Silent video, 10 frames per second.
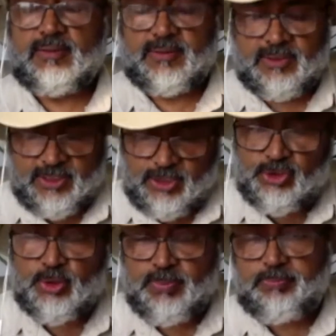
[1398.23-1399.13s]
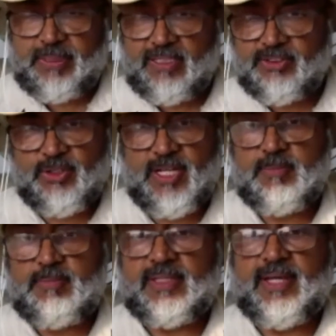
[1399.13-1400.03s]
Kintup appealed to him,
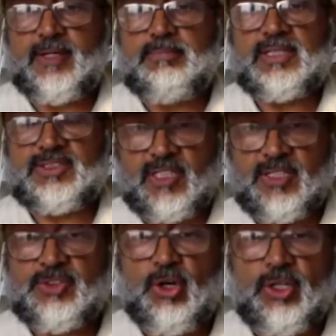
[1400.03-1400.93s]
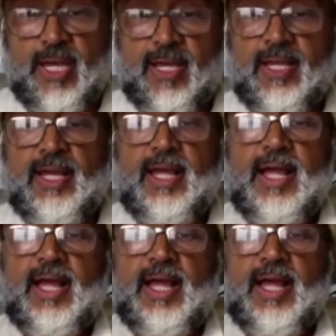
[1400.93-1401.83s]
and the head monk says, okay,
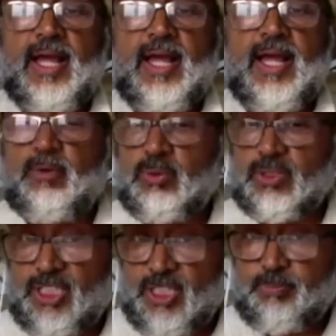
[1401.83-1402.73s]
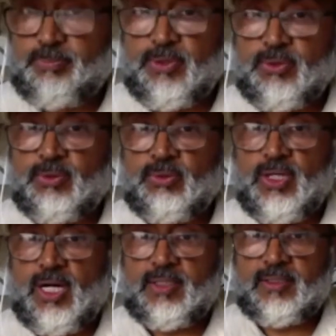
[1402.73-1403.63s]
I will keep you
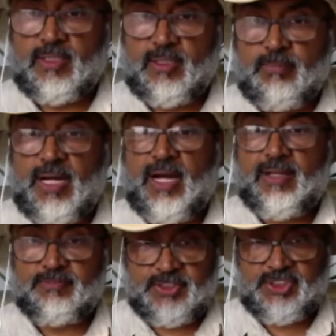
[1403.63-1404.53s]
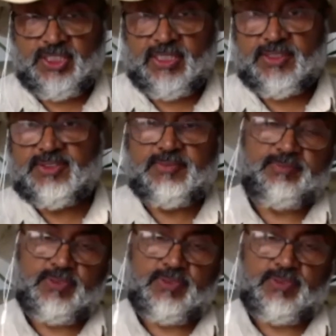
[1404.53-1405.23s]
under my vigilance.